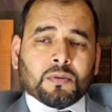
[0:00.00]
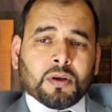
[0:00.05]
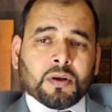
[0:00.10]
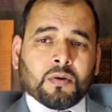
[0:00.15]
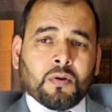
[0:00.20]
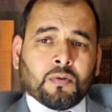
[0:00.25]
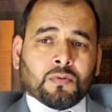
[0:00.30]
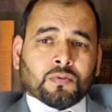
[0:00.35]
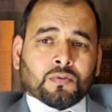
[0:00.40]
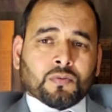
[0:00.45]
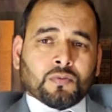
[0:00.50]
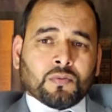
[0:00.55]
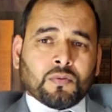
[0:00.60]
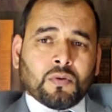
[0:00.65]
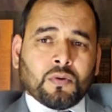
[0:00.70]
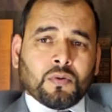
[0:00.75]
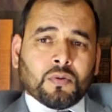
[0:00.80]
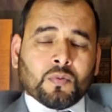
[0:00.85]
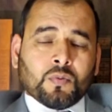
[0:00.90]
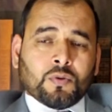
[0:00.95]
court
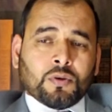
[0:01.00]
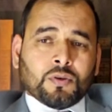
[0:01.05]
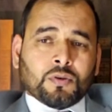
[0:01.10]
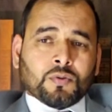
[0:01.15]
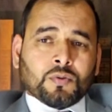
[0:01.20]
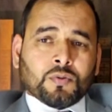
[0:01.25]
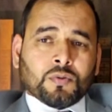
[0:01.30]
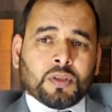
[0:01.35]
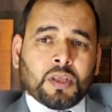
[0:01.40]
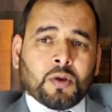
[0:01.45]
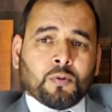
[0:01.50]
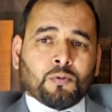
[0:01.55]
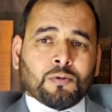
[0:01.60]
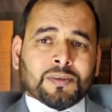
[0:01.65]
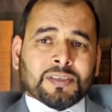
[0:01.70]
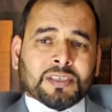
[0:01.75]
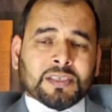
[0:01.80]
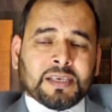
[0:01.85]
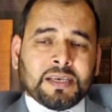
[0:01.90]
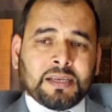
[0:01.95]
will do, they
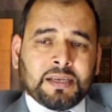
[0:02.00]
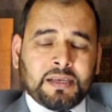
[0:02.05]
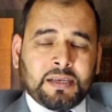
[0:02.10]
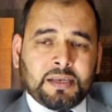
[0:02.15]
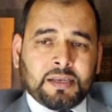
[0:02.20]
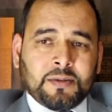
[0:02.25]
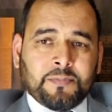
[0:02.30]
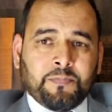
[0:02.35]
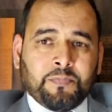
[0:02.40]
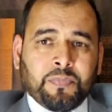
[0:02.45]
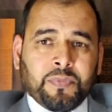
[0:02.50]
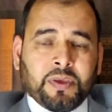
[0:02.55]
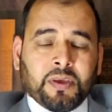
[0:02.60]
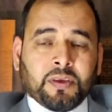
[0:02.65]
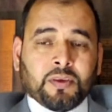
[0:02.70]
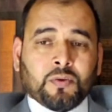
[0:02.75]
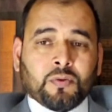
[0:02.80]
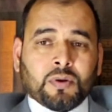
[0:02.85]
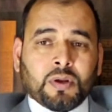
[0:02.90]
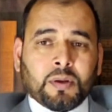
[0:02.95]
will send
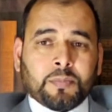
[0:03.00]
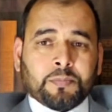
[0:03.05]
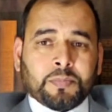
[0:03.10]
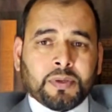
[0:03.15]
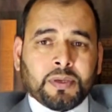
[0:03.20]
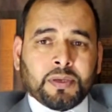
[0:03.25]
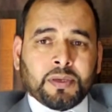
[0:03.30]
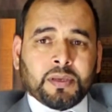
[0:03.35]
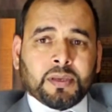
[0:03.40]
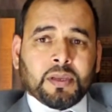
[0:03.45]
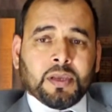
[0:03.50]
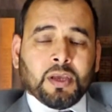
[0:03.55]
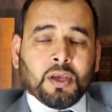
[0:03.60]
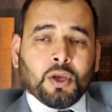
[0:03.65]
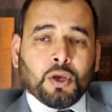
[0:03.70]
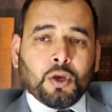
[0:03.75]
your appeal